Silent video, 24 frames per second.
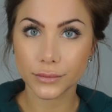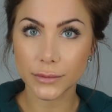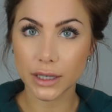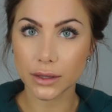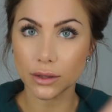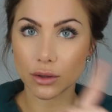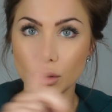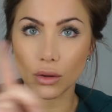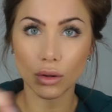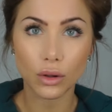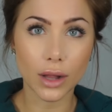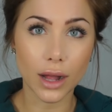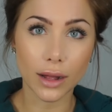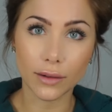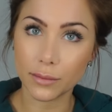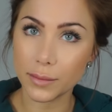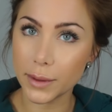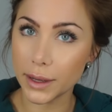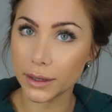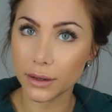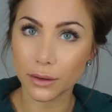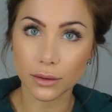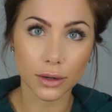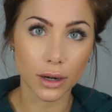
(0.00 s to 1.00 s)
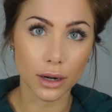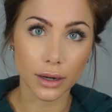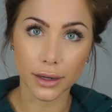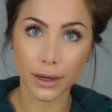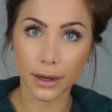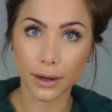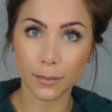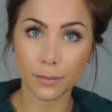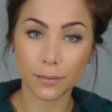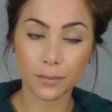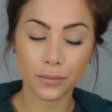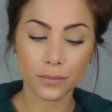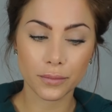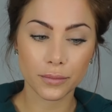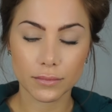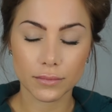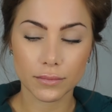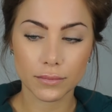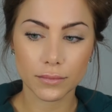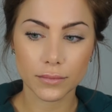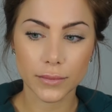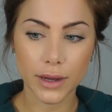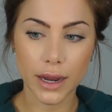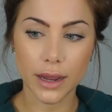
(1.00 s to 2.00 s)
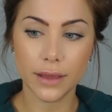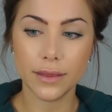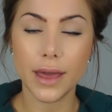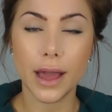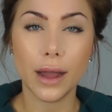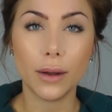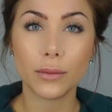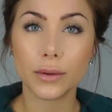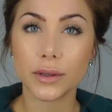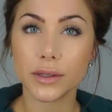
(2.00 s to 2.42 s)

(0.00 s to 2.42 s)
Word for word: Got the whole alphabet going on here. And that